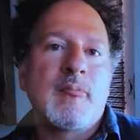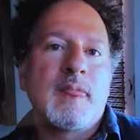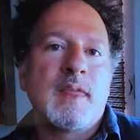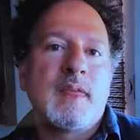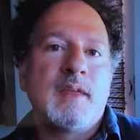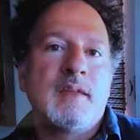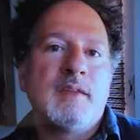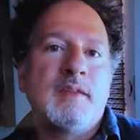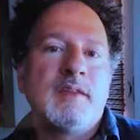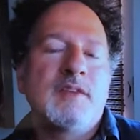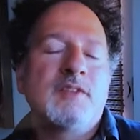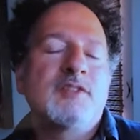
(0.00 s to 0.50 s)

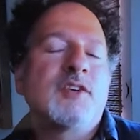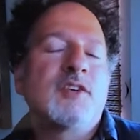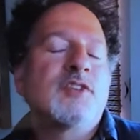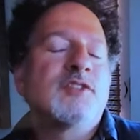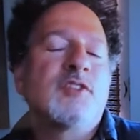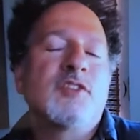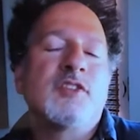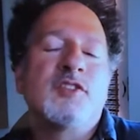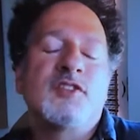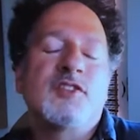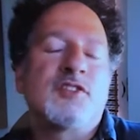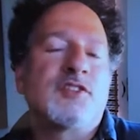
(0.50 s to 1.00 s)
there's also
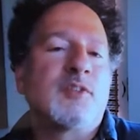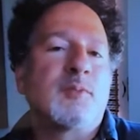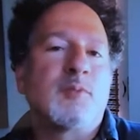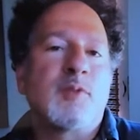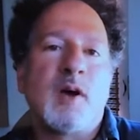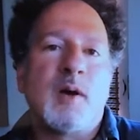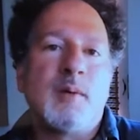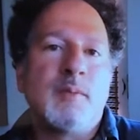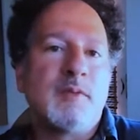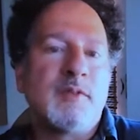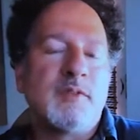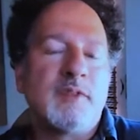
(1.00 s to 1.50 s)
just the
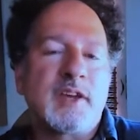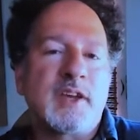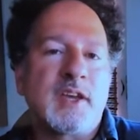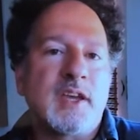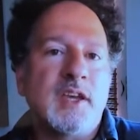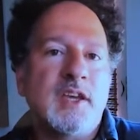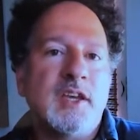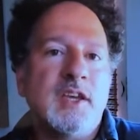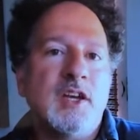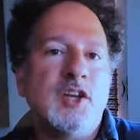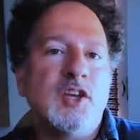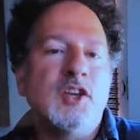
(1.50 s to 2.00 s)
problem of
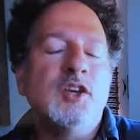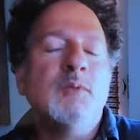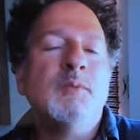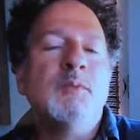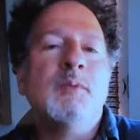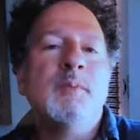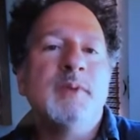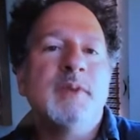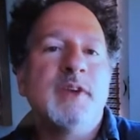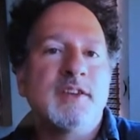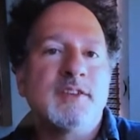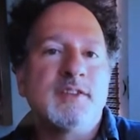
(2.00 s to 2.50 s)
human
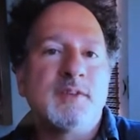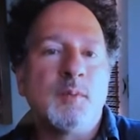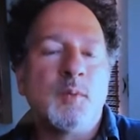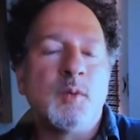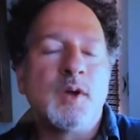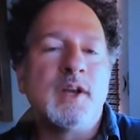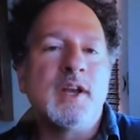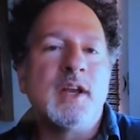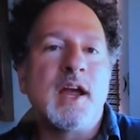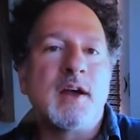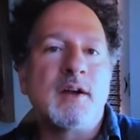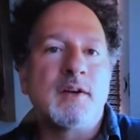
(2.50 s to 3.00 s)
beings and what
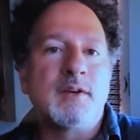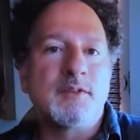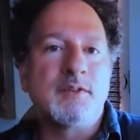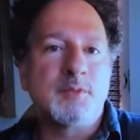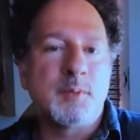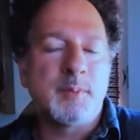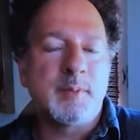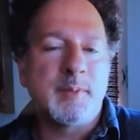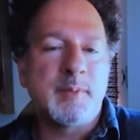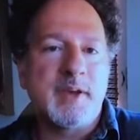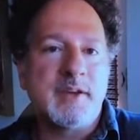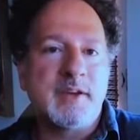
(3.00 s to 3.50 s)
narratives we
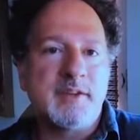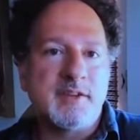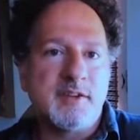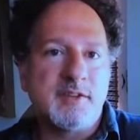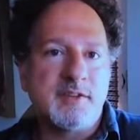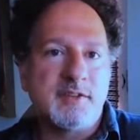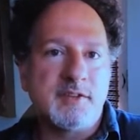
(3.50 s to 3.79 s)
pay attention